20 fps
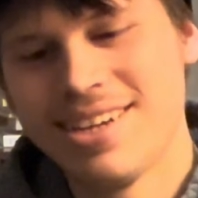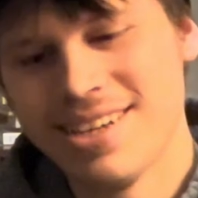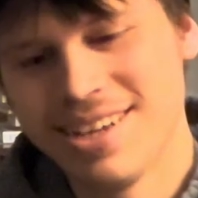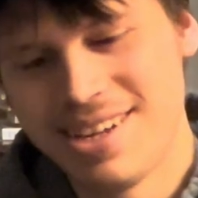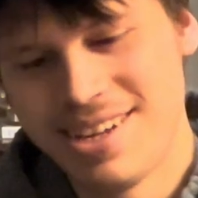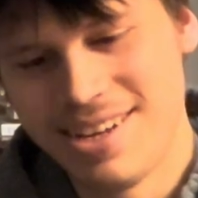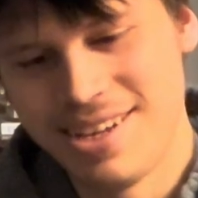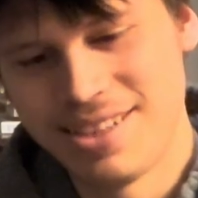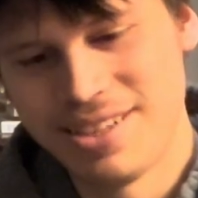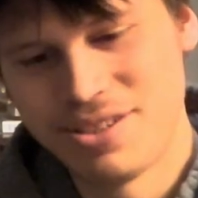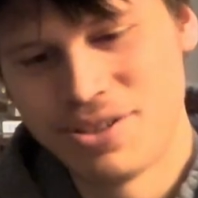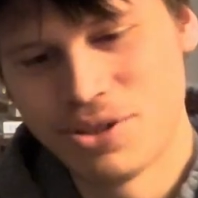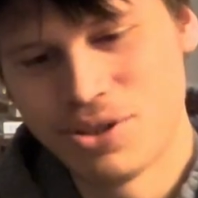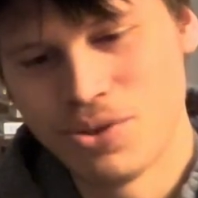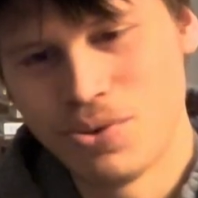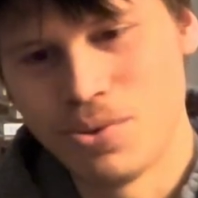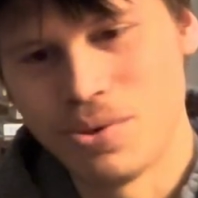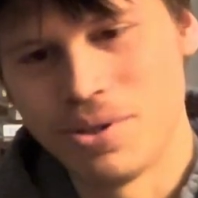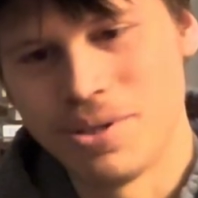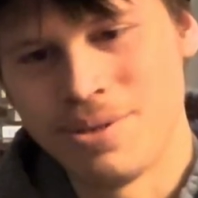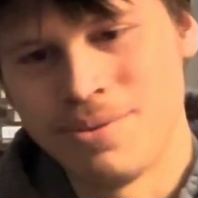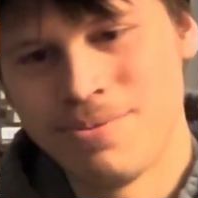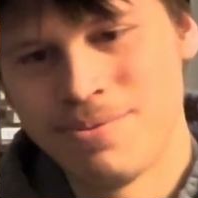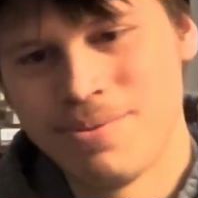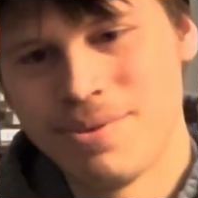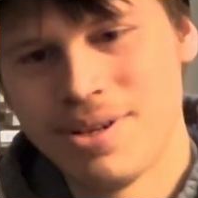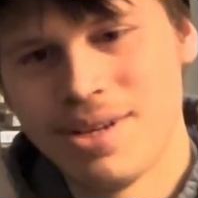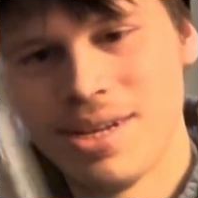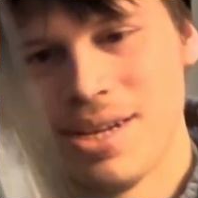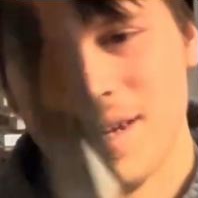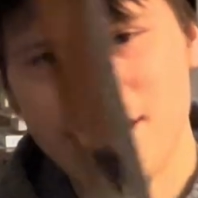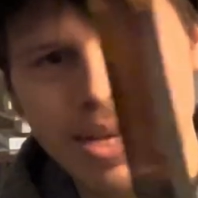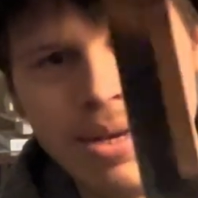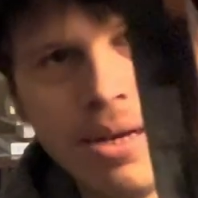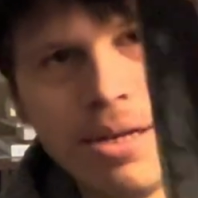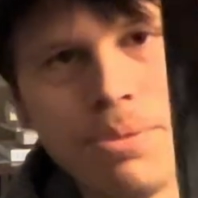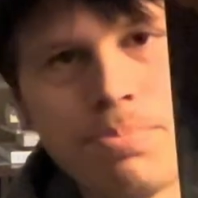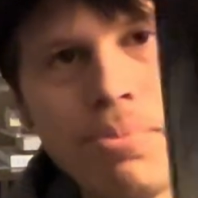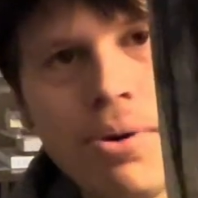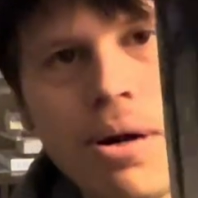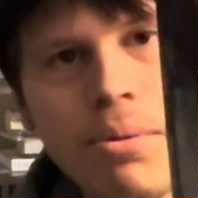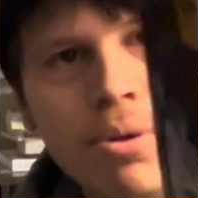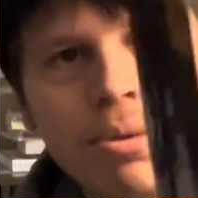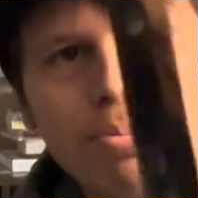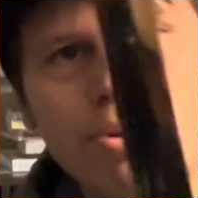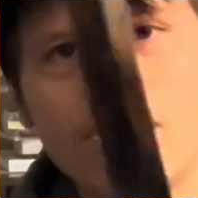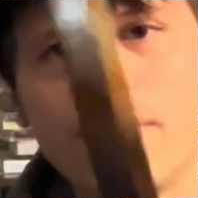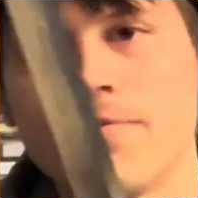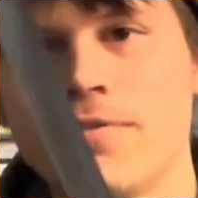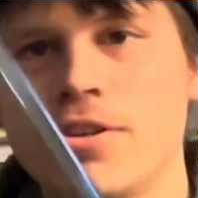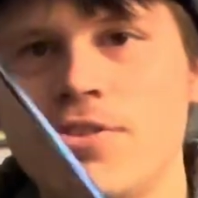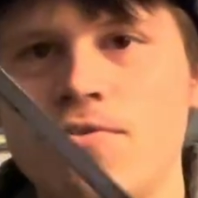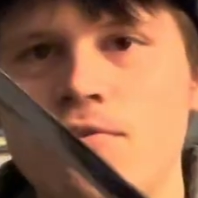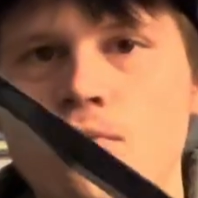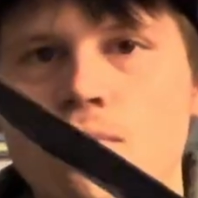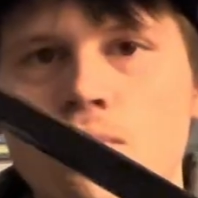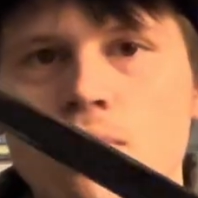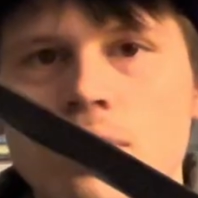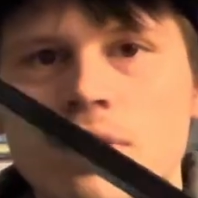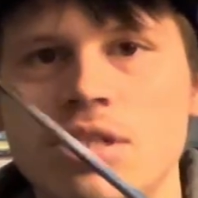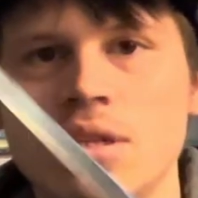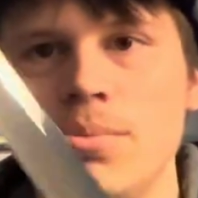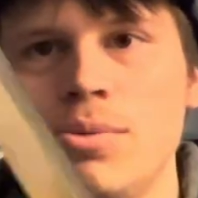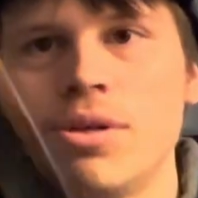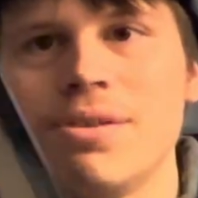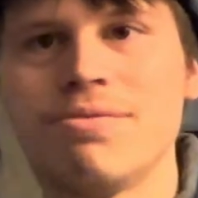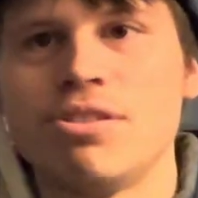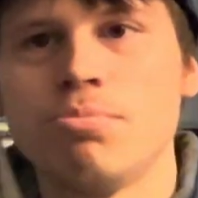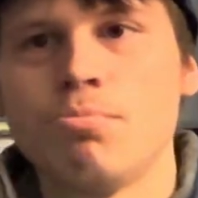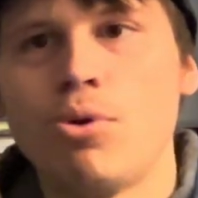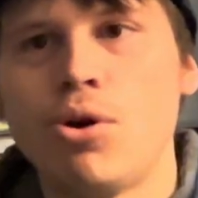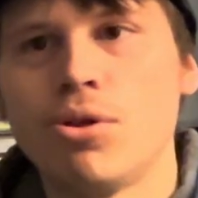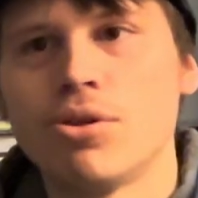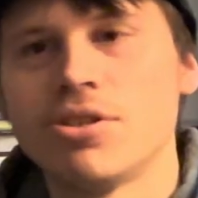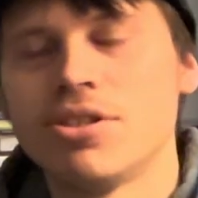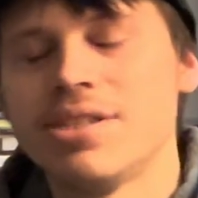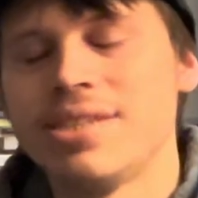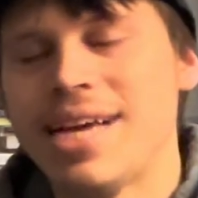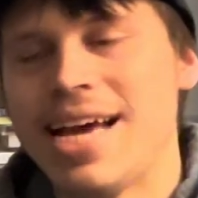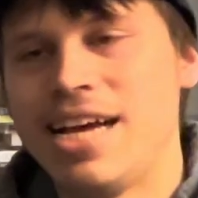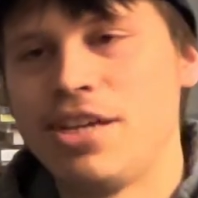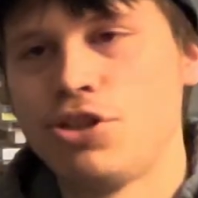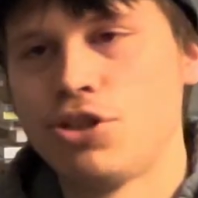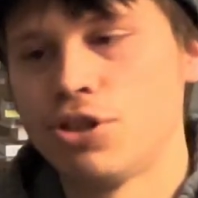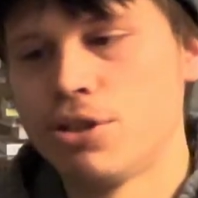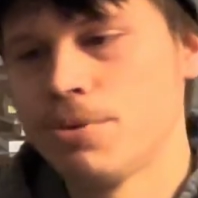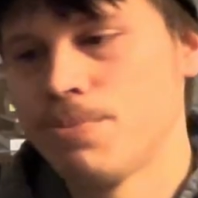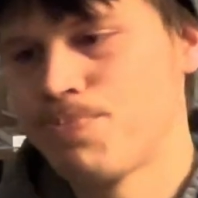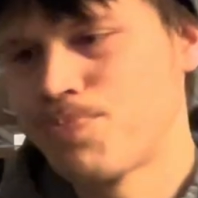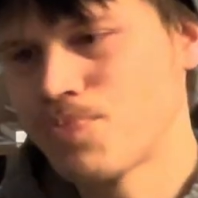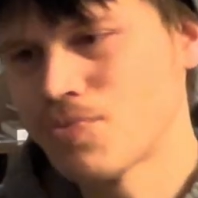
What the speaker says: a little sword. It's probably perfect for someone of smaller stature,